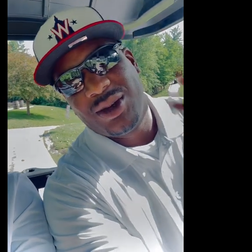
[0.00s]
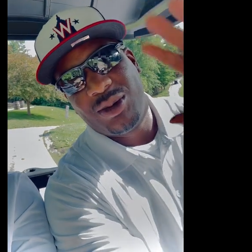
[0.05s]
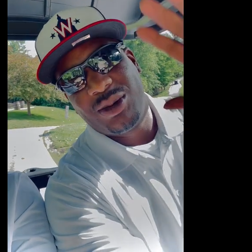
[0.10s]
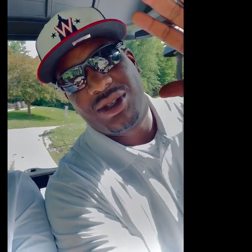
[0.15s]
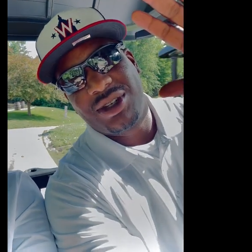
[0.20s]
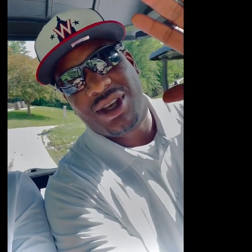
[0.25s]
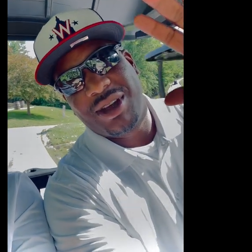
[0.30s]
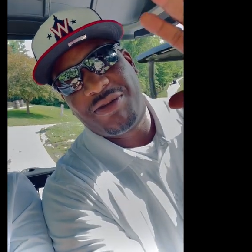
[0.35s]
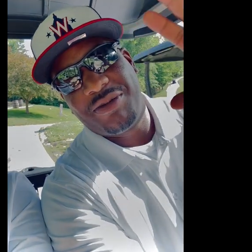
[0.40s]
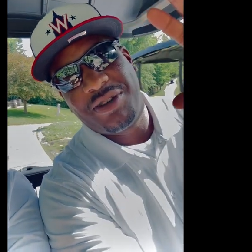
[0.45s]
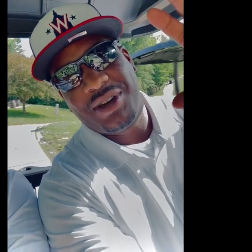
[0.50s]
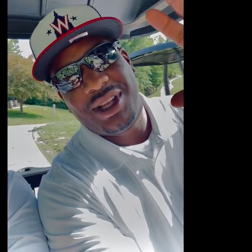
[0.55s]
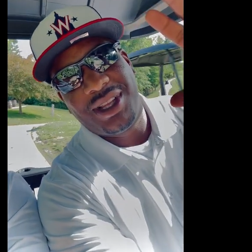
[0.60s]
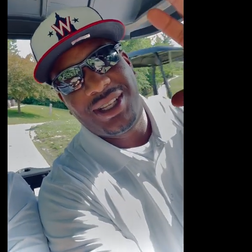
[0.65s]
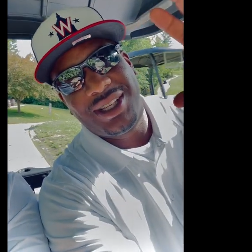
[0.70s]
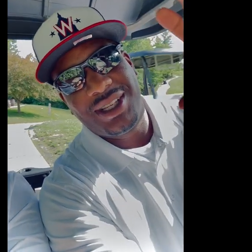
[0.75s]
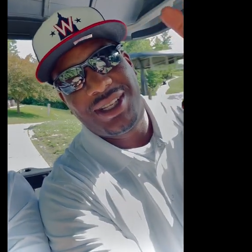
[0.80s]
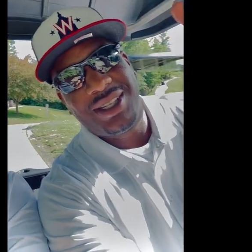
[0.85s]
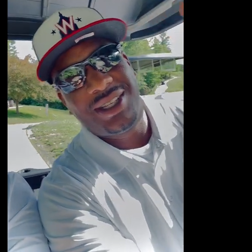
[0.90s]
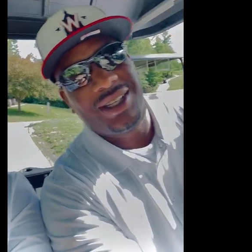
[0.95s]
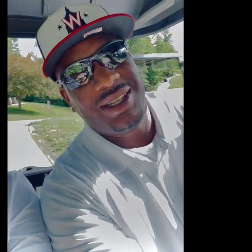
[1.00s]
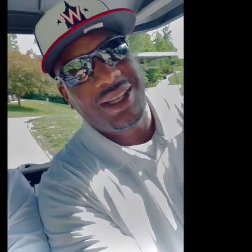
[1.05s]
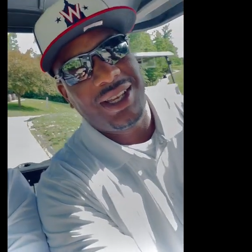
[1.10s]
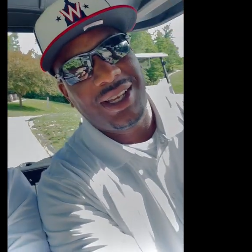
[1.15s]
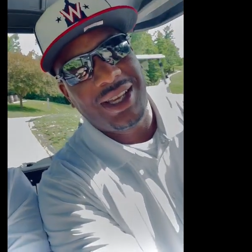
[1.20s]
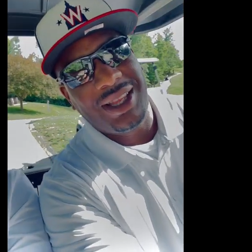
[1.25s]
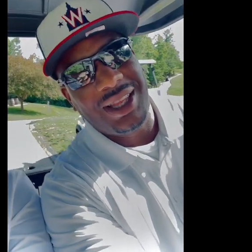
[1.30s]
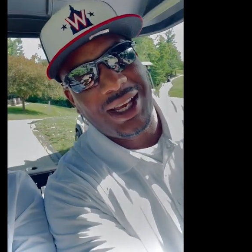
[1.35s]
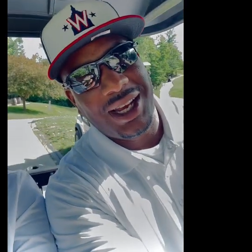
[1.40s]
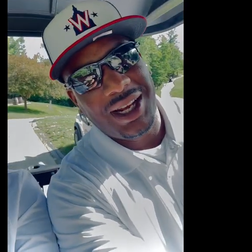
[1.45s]
What's up, fellas,
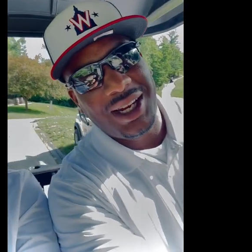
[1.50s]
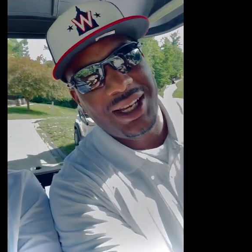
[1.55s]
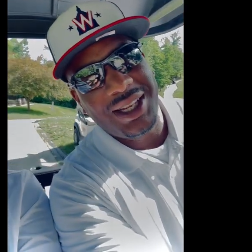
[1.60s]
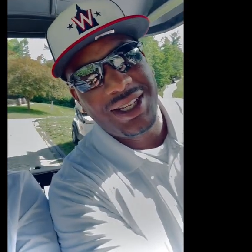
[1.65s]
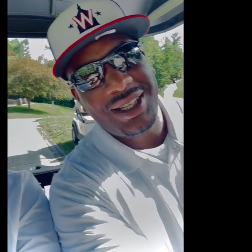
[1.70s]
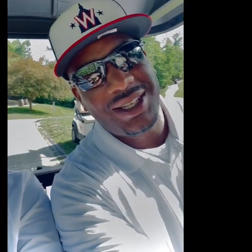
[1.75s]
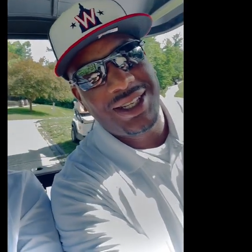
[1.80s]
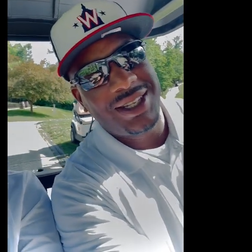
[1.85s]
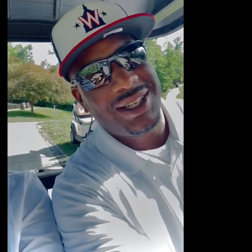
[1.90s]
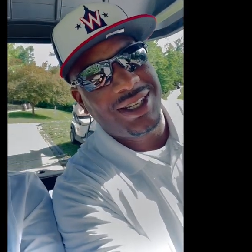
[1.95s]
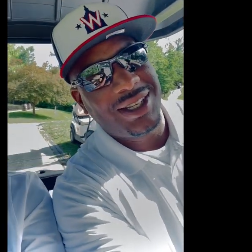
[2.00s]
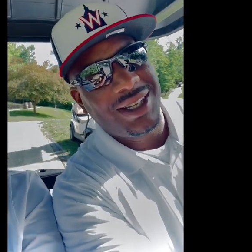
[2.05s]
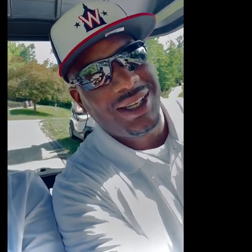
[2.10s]
ladies?